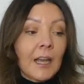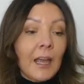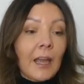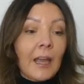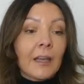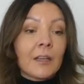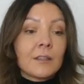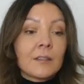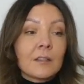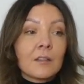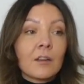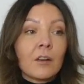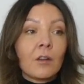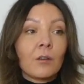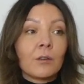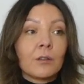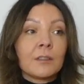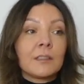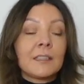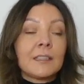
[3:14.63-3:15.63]

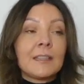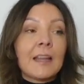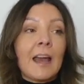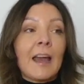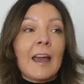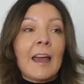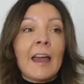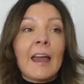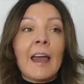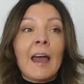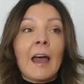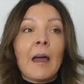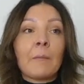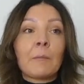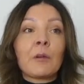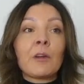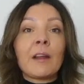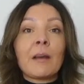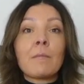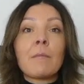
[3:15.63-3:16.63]
exclude that
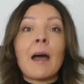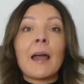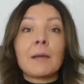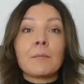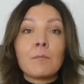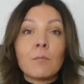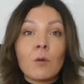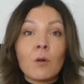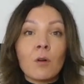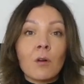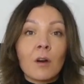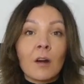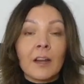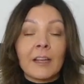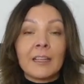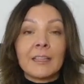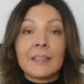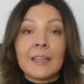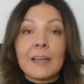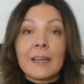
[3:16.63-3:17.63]
I'm gonna buy more
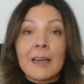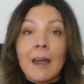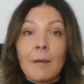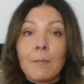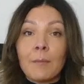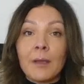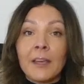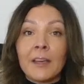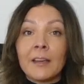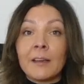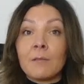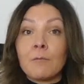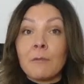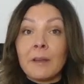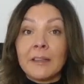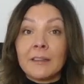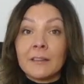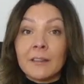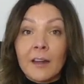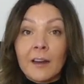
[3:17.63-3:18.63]
in the coming
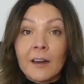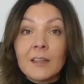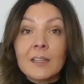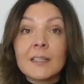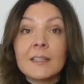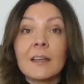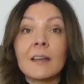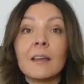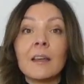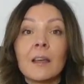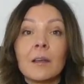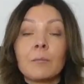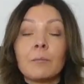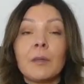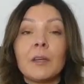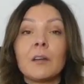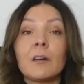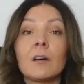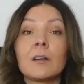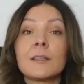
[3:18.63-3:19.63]
winters
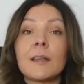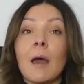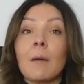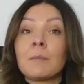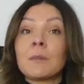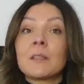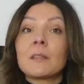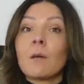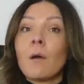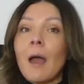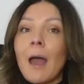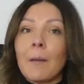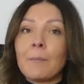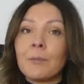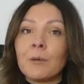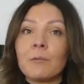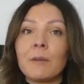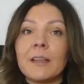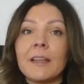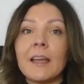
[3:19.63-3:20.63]
because I'm so
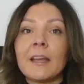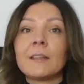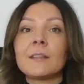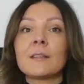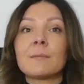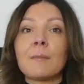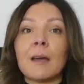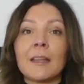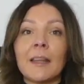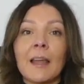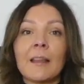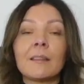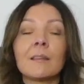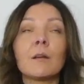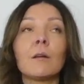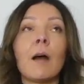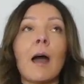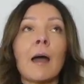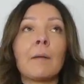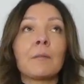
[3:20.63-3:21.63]
happy with it, but I
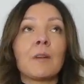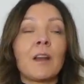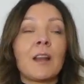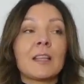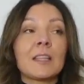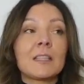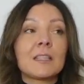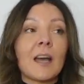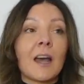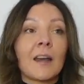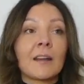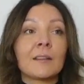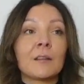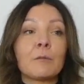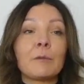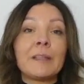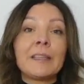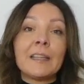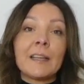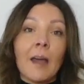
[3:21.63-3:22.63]
thought I'm gonna start
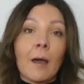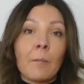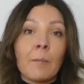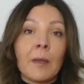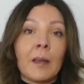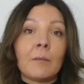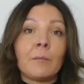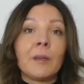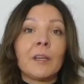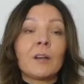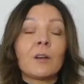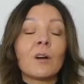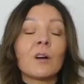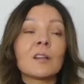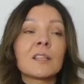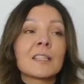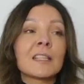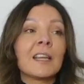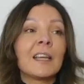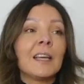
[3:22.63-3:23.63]
with camel
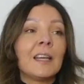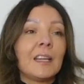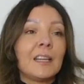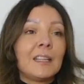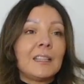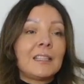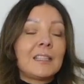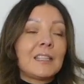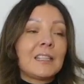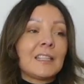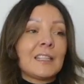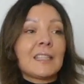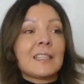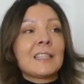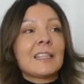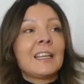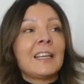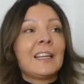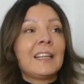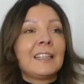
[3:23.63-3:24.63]
because it is
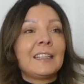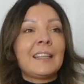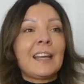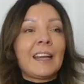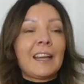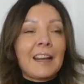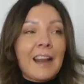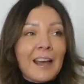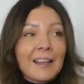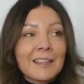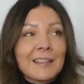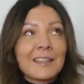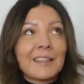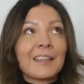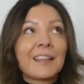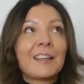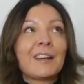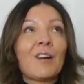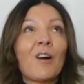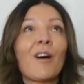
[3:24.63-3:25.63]
the
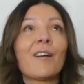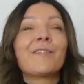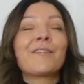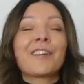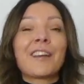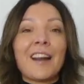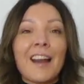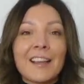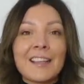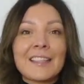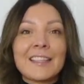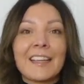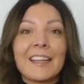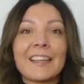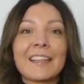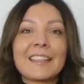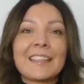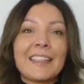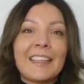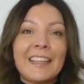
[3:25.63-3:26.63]
classic of
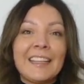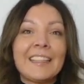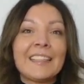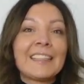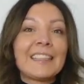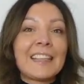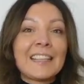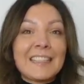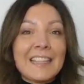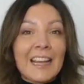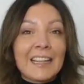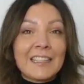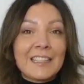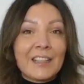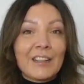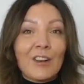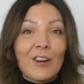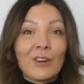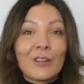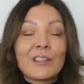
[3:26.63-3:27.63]
classics in the teddy
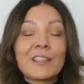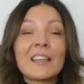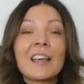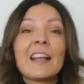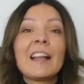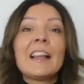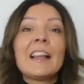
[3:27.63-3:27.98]
coat.